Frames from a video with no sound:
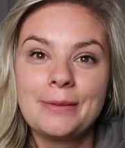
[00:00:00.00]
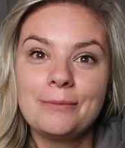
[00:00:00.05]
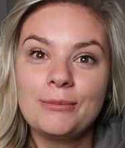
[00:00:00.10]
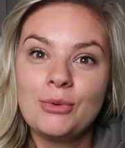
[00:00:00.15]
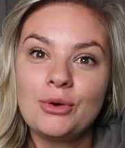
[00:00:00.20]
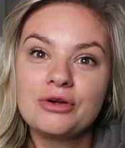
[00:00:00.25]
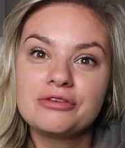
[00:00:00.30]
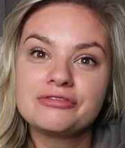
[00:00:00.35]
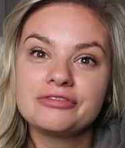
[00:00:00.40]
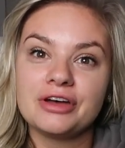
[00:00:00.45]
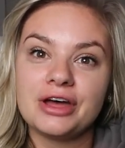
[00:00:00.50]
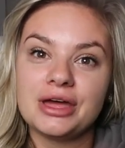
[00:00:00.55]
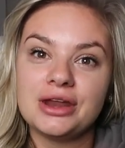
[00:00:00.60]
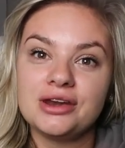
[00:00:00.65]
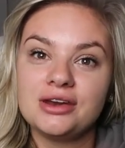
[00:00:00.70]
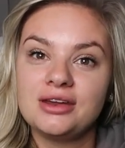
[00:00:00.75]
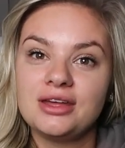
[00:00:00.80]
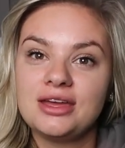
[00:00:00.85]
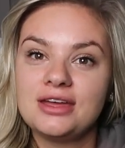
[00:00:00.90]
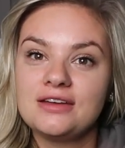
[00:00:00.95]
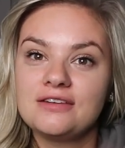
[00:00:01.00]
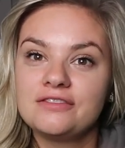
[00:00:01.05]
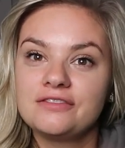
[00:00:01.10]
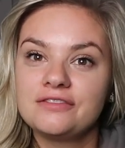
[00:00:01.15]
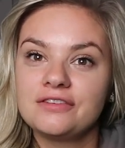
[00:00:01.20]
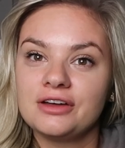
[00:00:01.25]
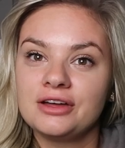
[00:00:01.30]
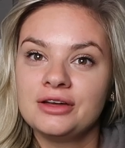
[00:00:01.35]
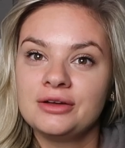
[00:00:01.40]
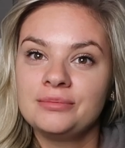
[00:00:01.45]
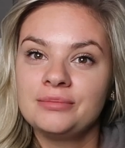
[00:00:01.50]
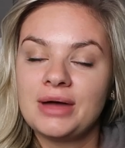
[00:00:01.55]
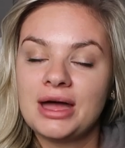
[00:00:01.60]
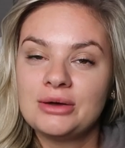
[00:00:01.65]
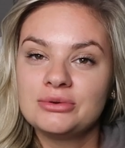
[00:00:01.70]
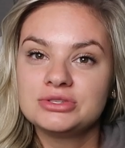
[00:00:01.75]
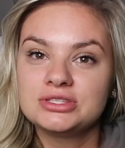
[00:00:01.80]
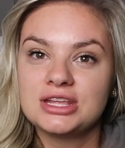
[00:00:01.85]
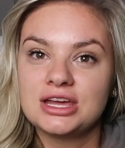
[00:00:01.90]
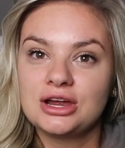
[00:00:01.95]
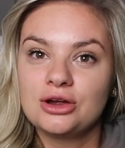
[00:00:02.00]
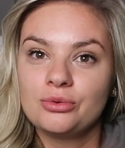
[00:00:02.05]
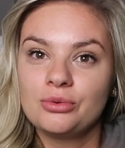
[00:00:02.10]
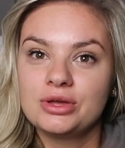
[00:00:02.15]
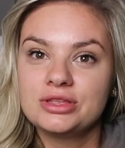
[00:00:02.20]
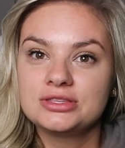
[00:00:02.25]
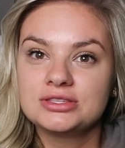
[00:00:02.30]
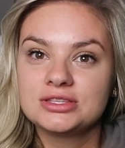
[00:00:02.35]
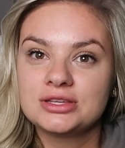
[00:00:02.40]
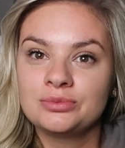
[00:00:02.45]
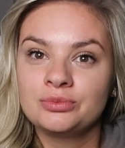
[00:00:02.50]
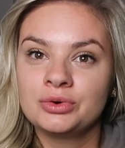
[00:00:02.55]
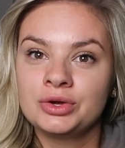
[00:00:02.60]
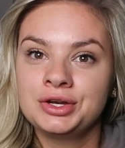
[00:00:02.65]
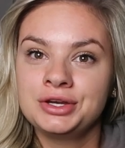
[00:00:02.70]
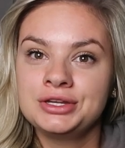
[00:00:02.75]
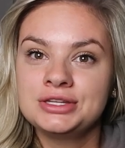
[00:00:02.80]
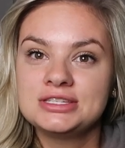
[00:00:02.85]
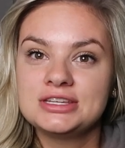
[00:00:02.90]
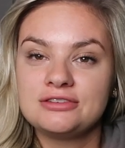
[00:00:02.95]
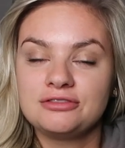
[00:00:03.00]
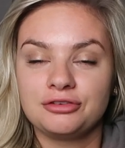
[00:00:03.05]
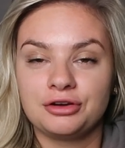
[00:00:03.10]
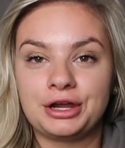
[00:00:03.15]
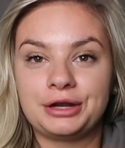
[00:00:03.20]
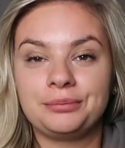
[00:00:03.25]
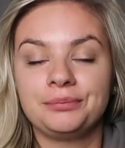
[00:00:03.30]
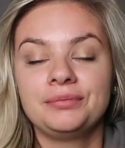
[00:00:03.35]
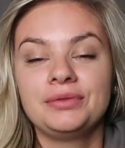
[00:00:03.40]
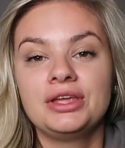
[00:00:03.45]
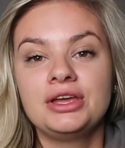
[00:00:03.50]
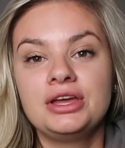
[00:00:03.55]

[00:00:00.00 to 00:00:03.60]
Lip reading: more fun if I was there with someone different.